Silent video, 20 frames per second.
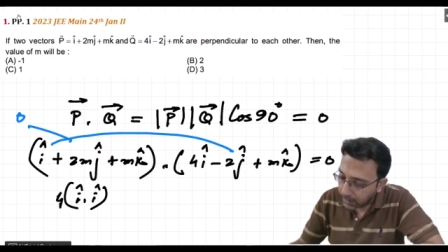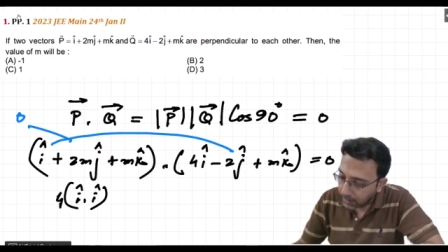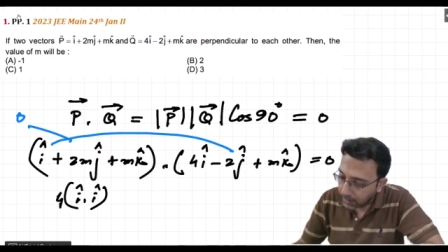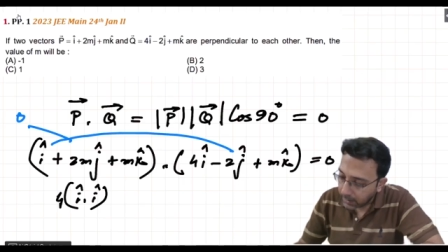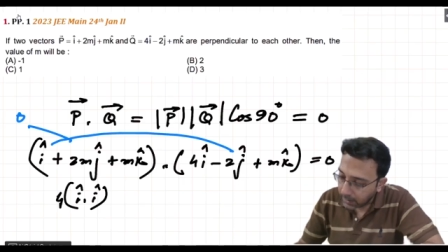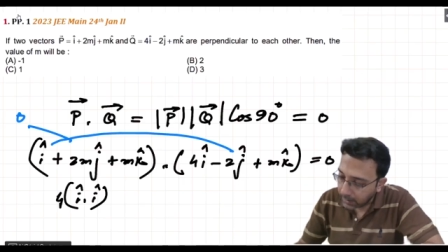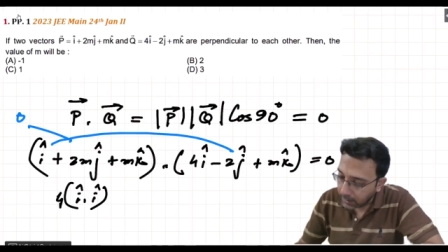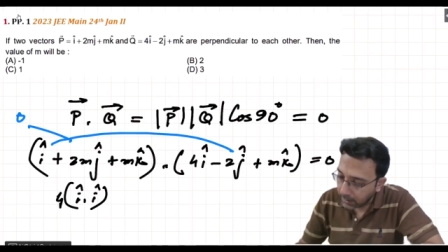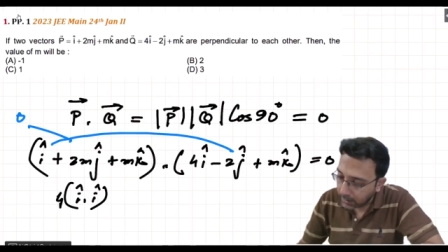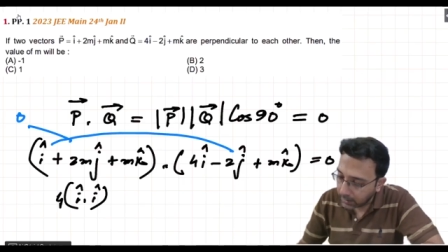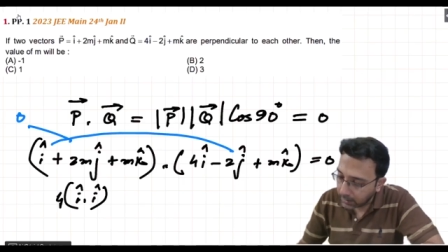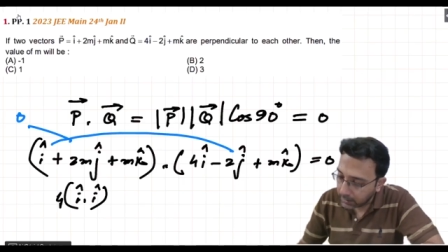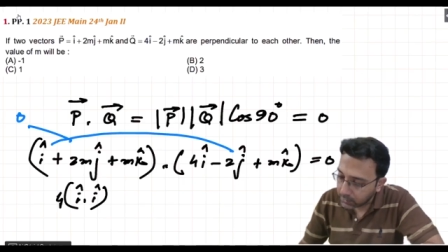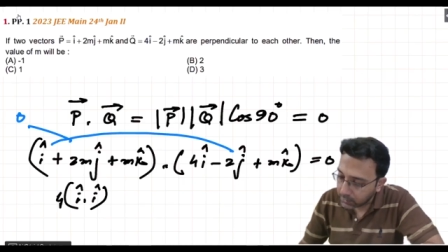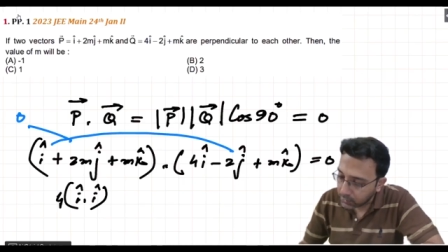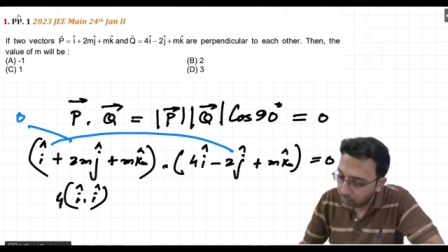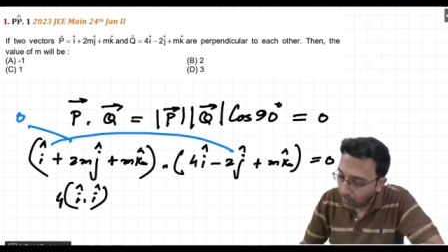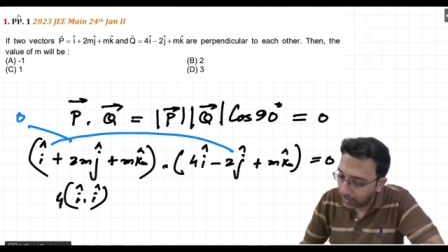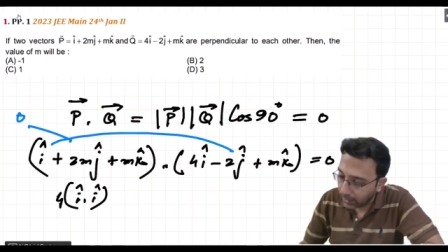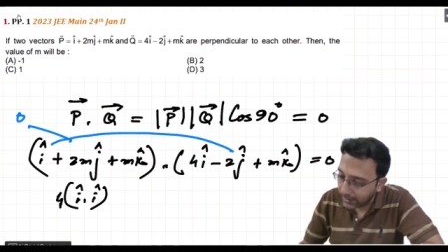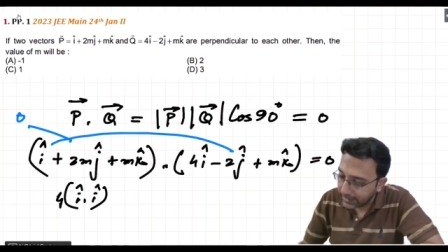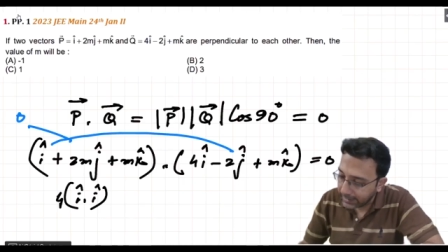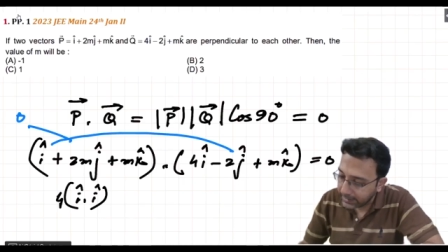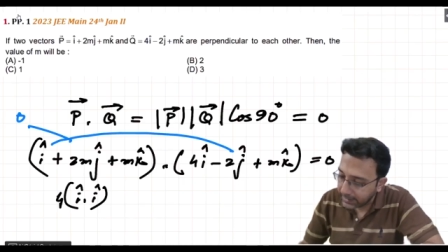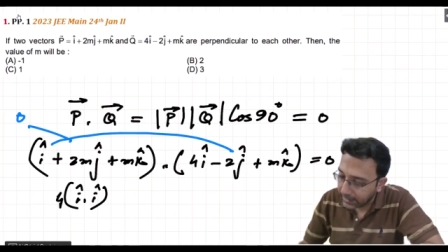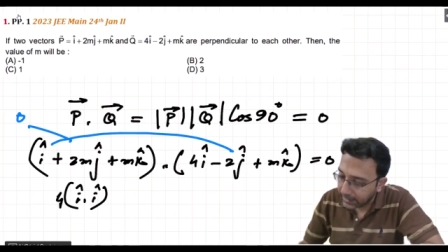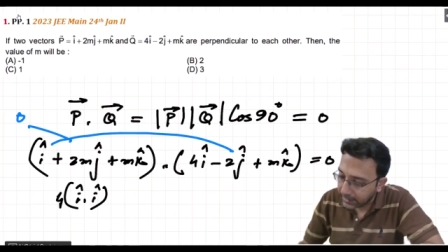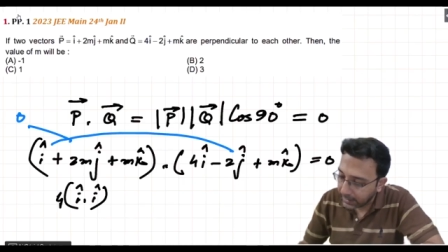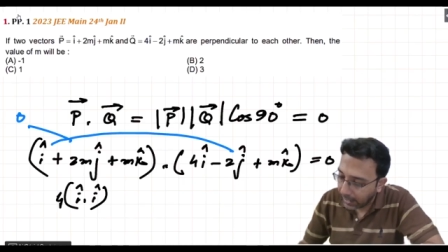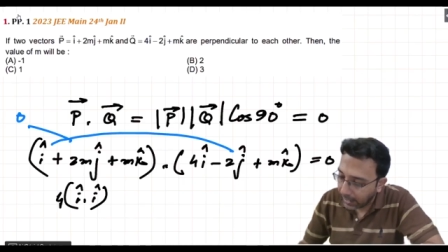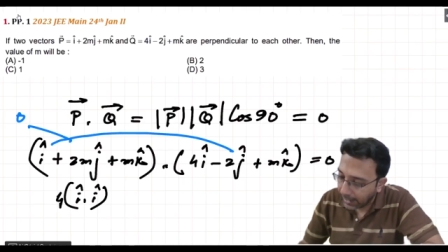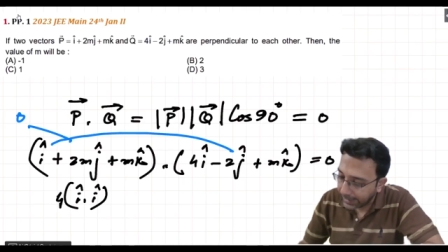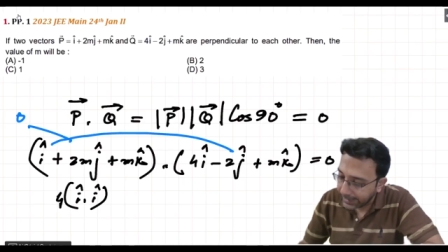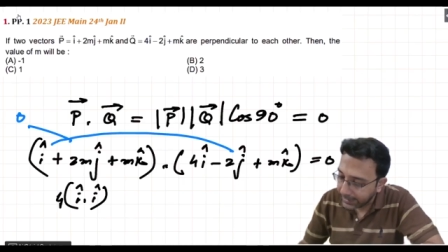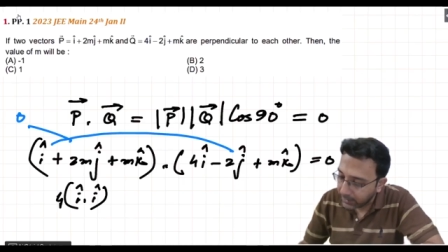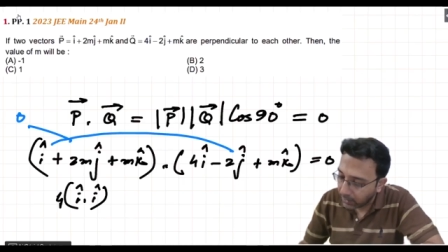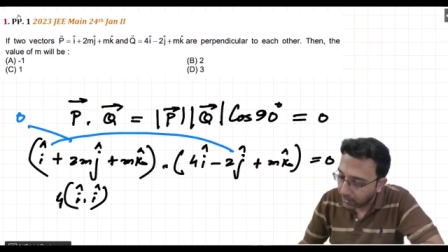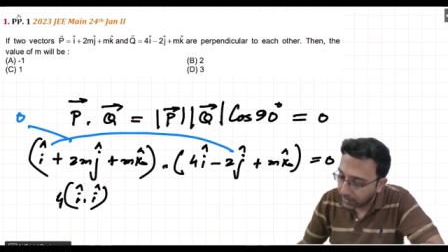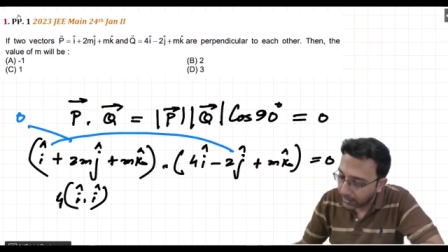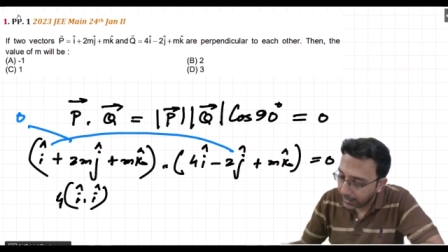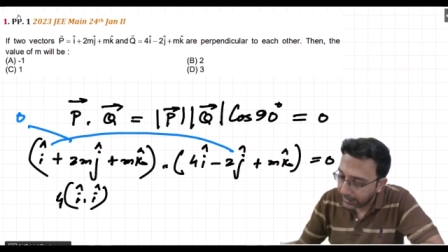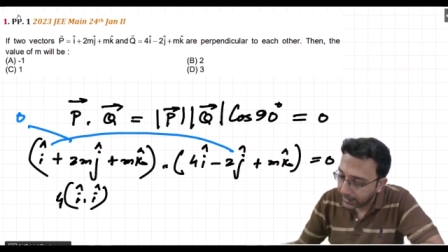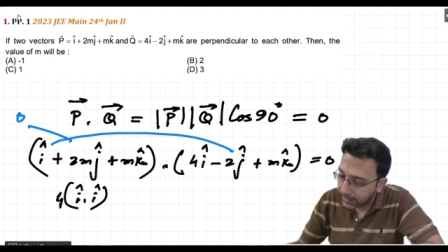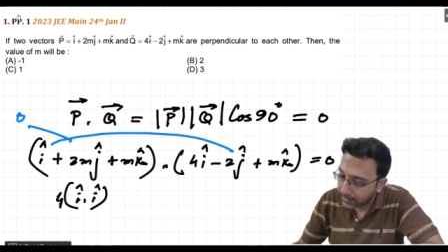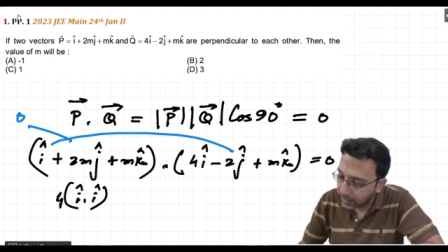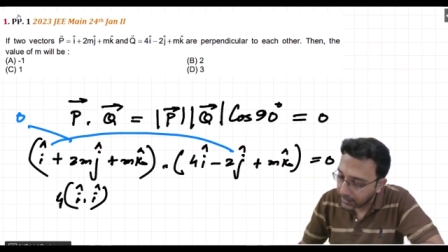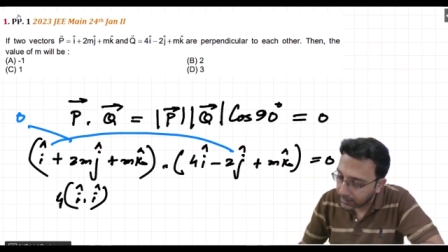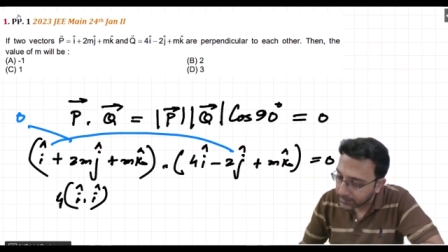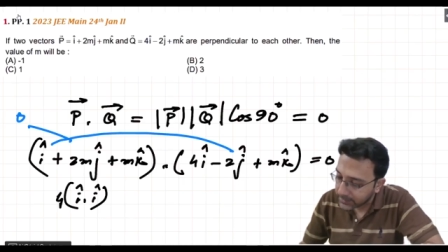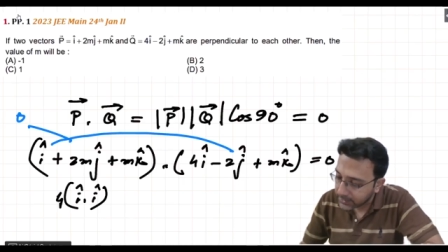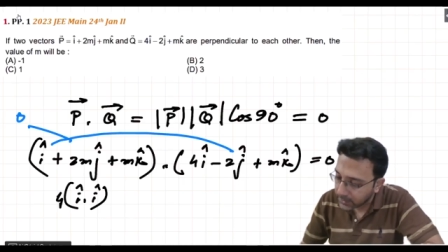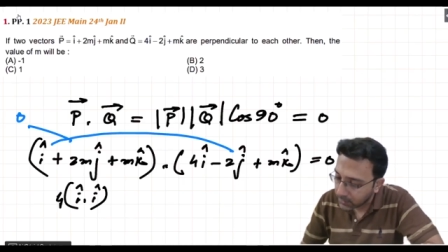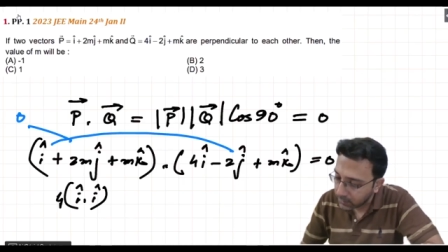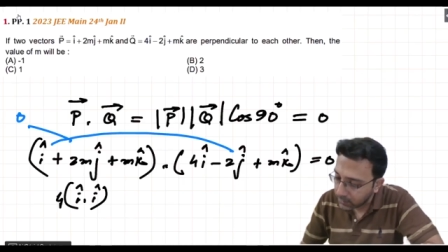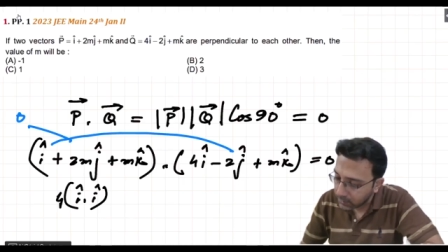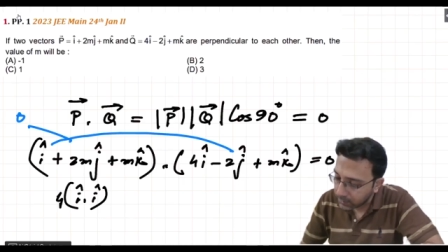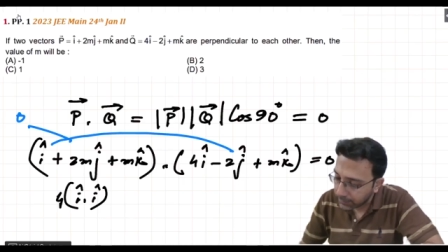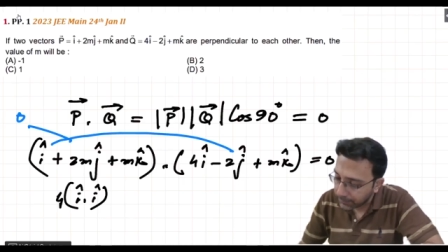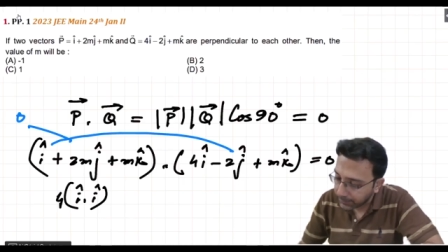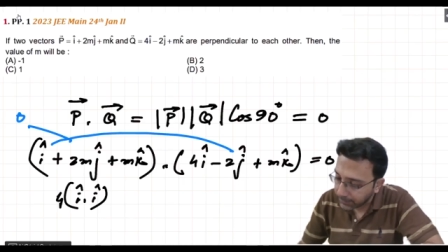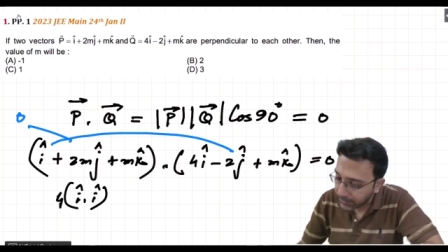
so only that I dot I comes out.